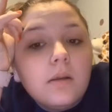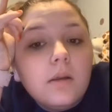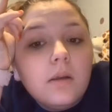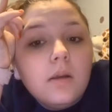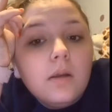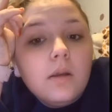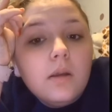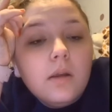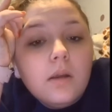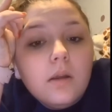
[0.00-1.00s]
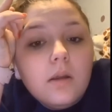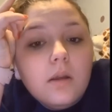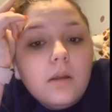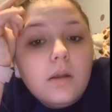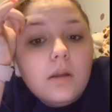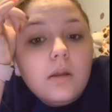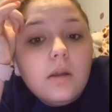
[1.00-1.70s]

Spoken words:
(silence)